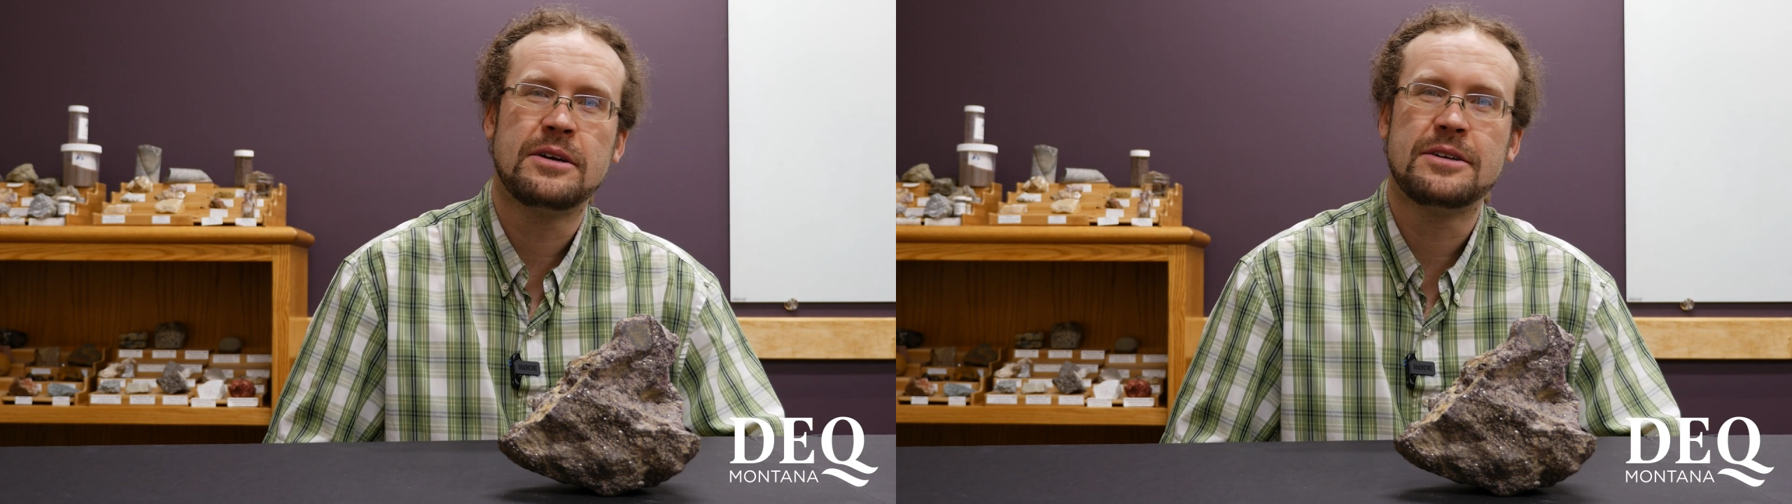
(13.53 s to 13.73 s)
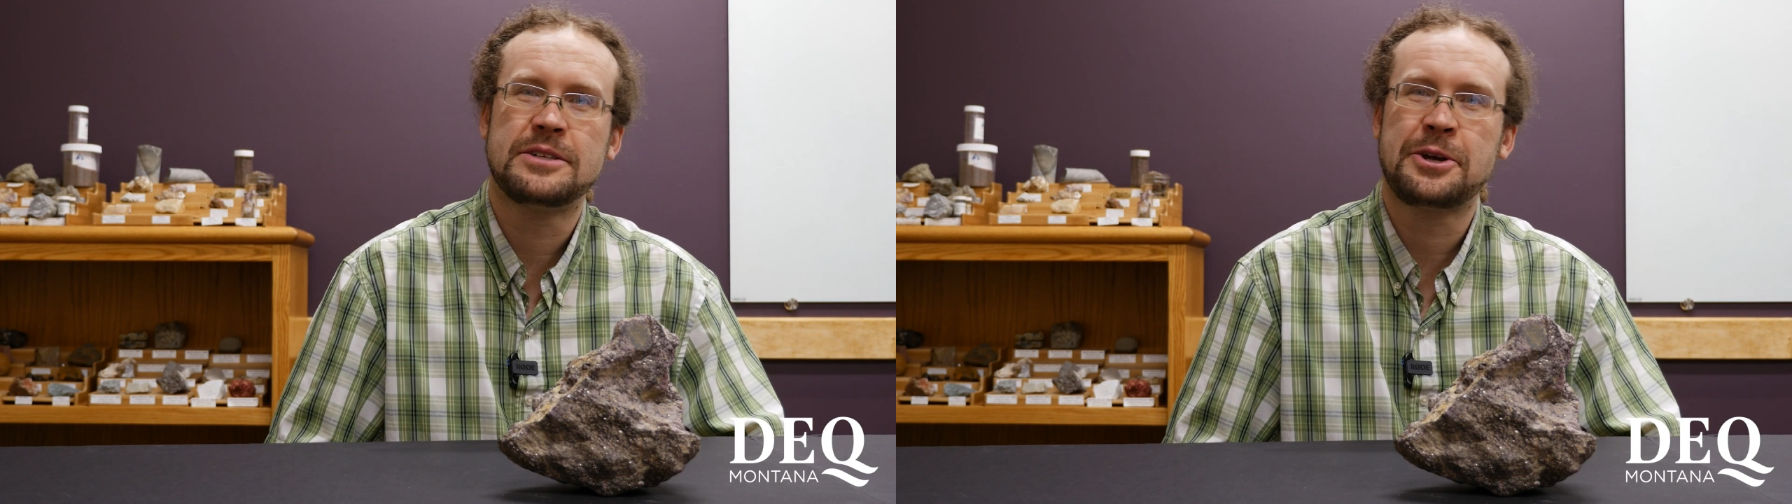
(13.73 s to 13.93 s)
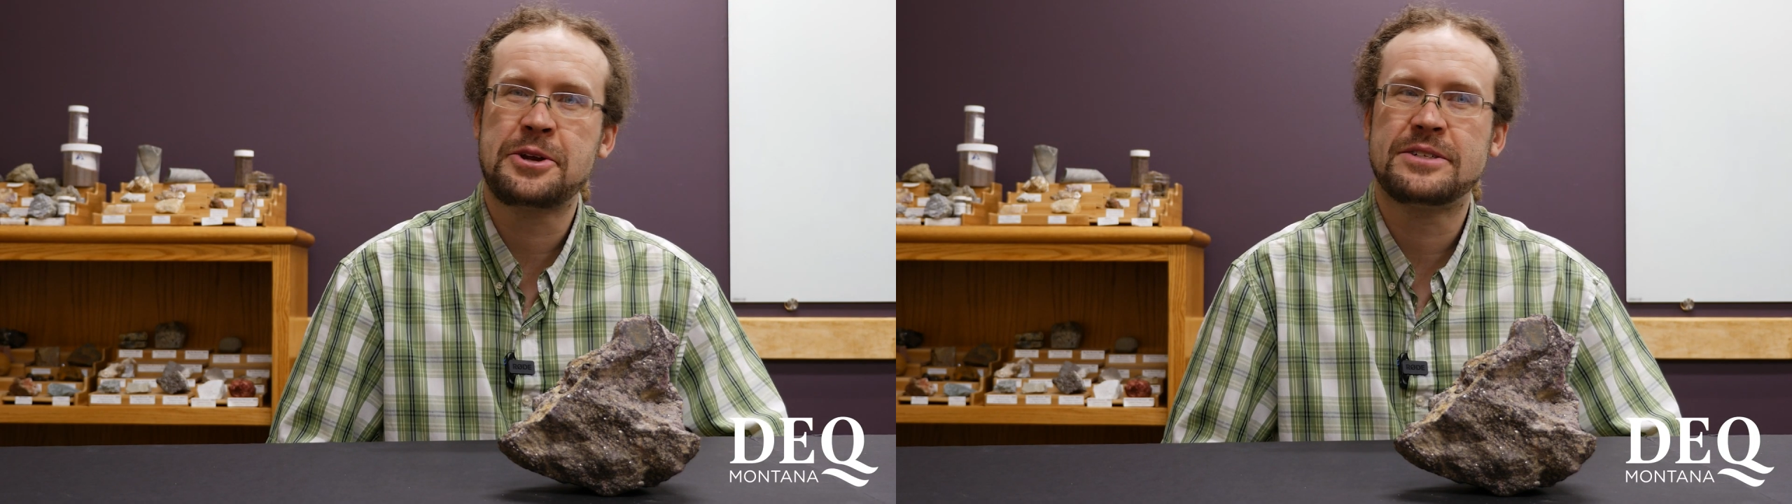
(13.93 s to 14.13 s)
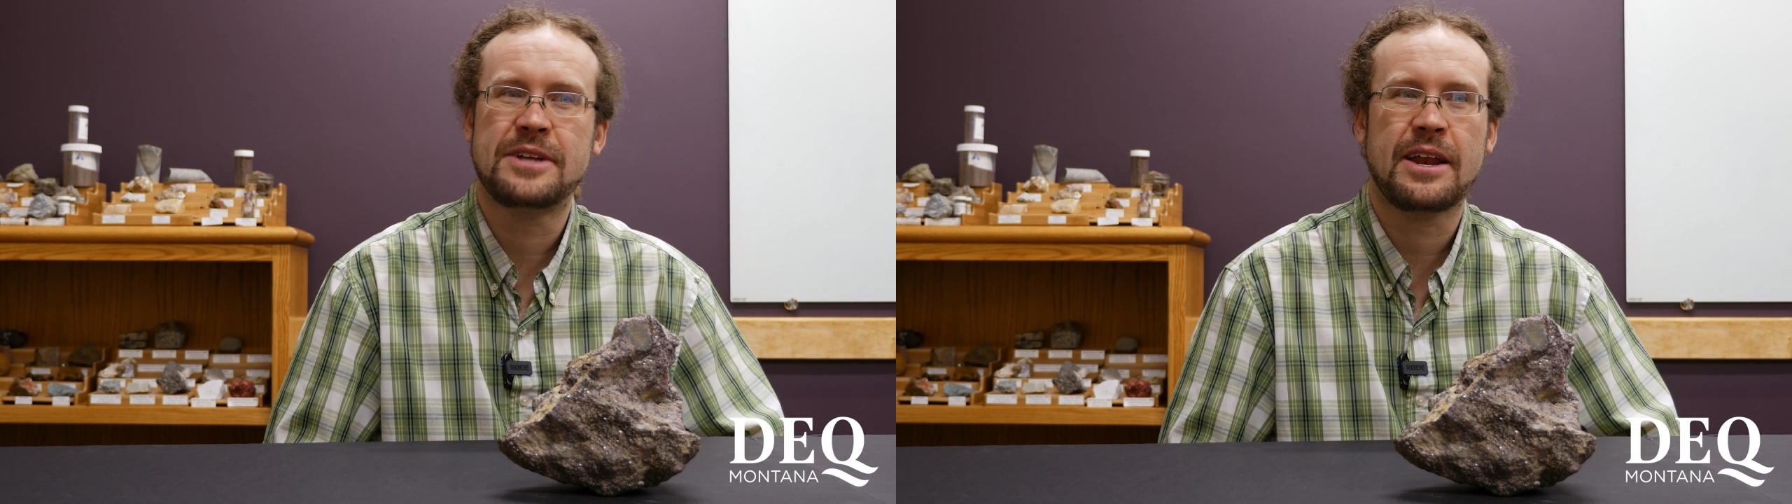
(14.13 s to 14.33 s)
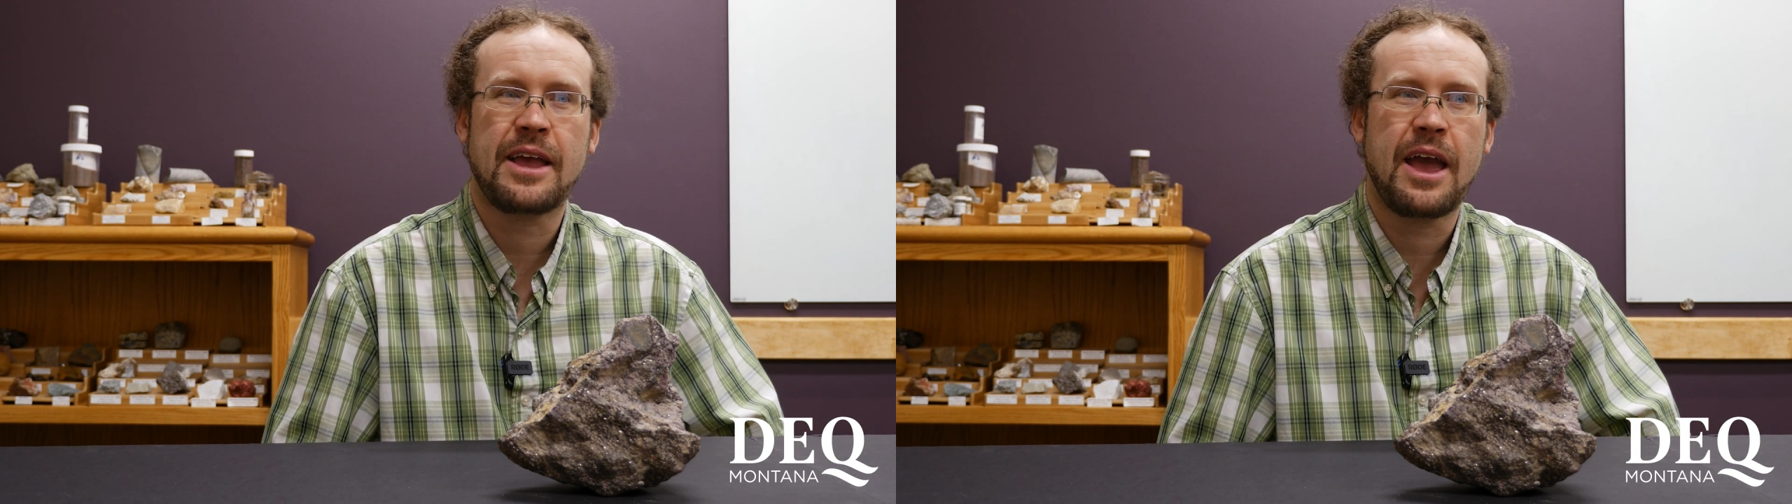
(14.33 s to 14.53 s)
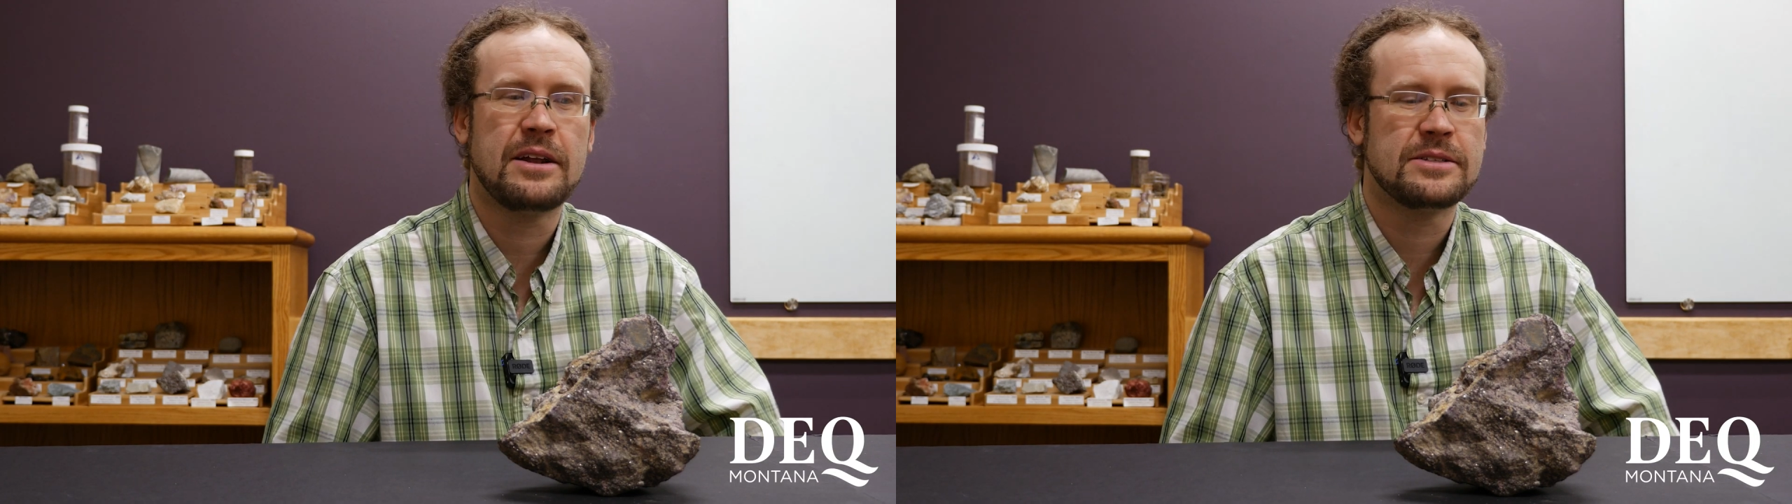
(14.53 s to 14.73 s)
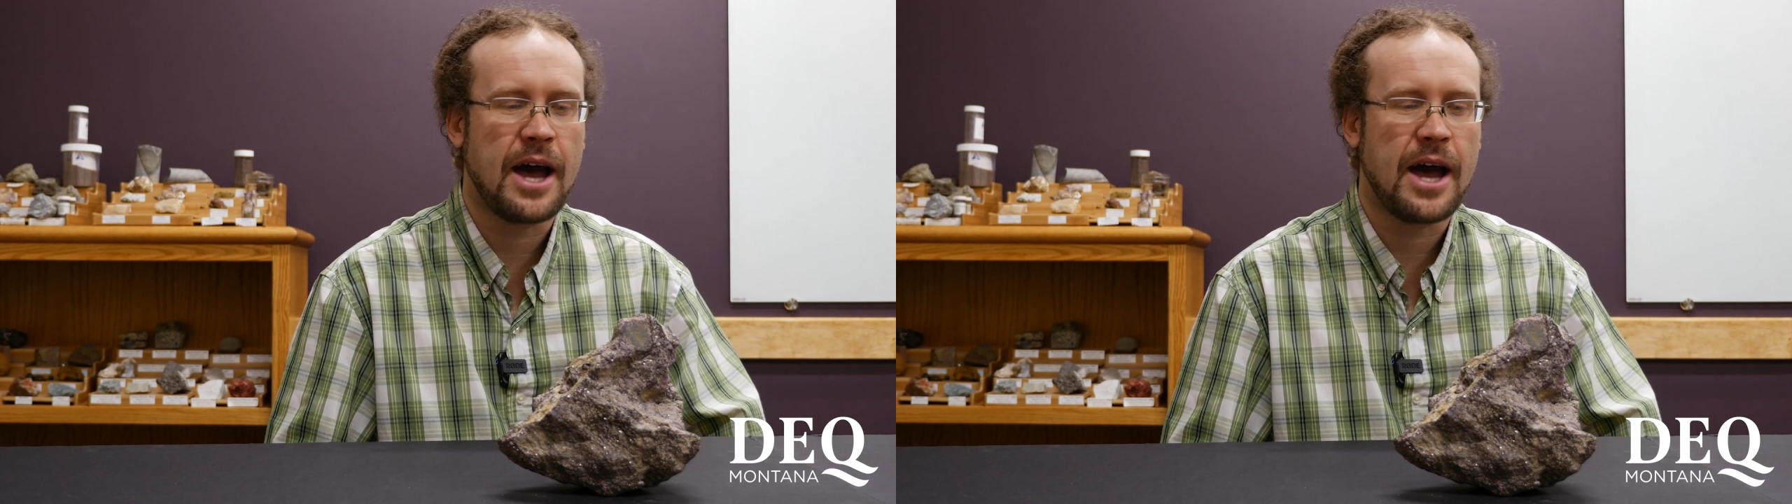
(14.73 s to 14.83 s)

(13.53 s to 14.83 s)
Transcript: a series dedicated to